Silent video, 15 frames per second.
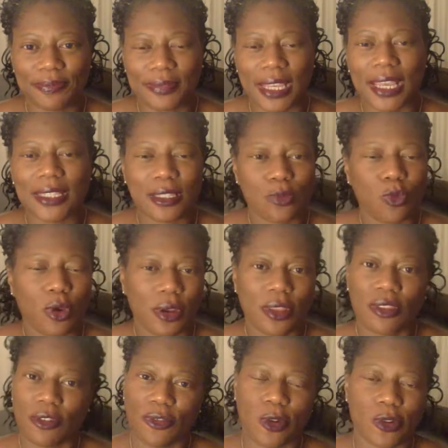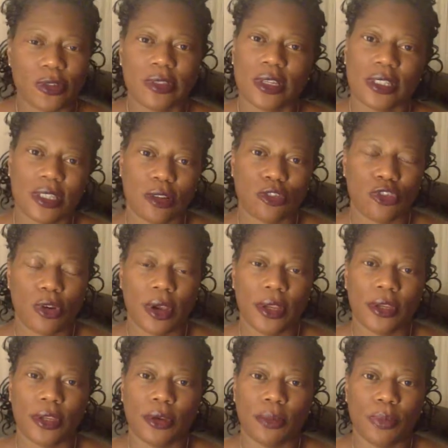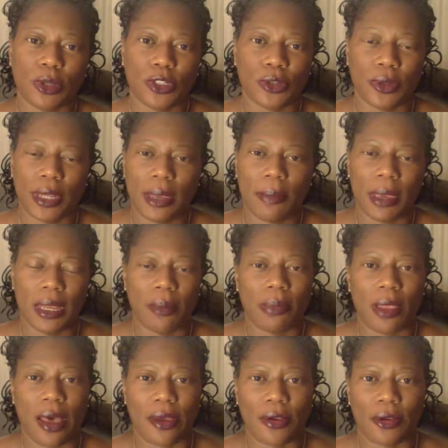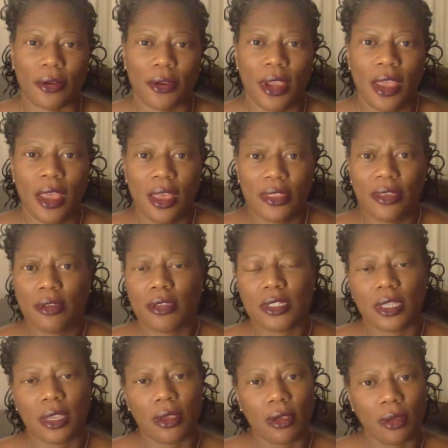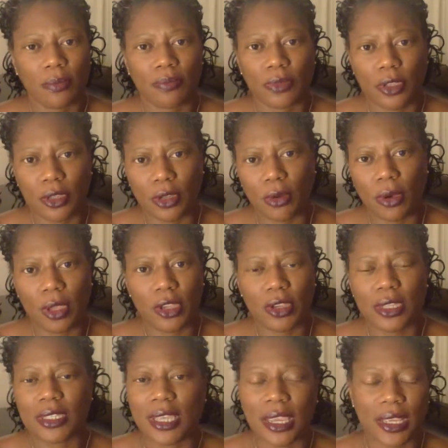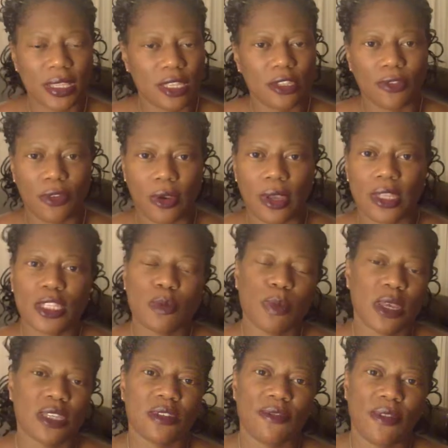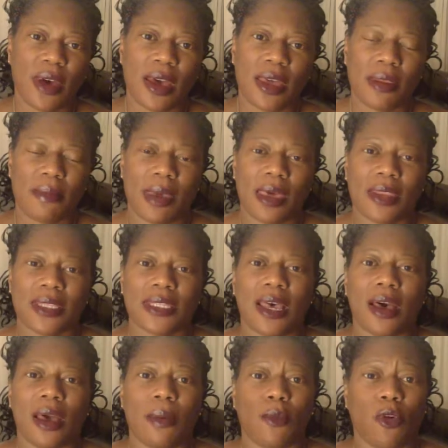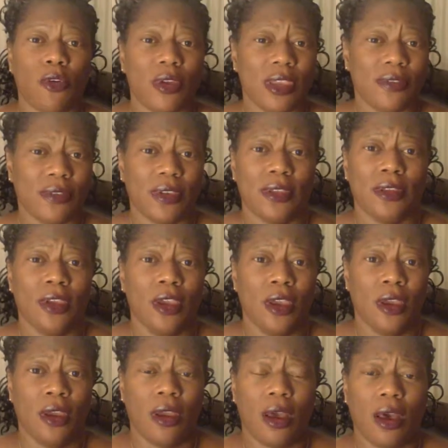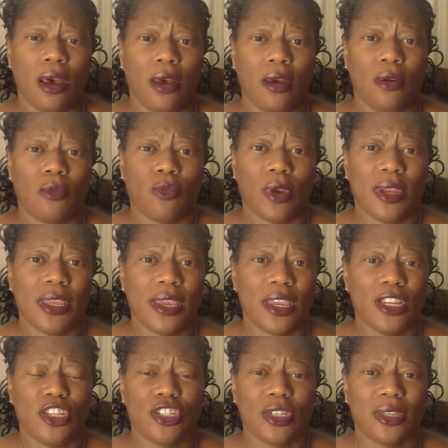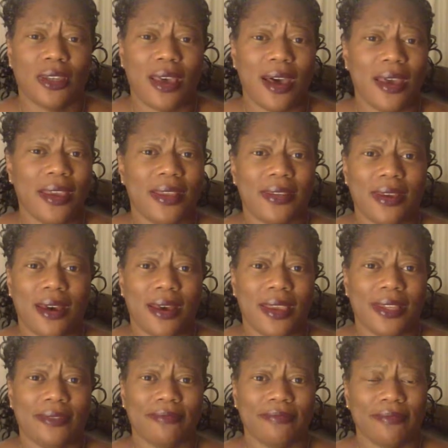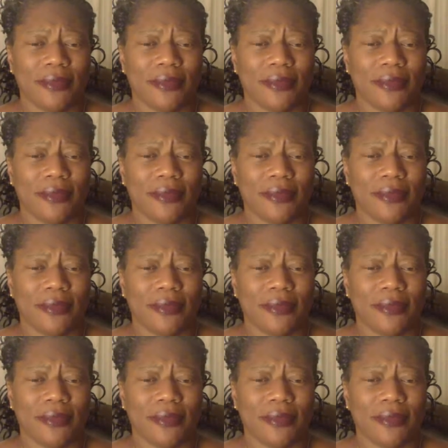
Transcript: that's one of the first things they'll try and do, put you on that beta blocker. They'll say, oh, you know what, you could take this for an unspecified amount of time, or even radiation iodine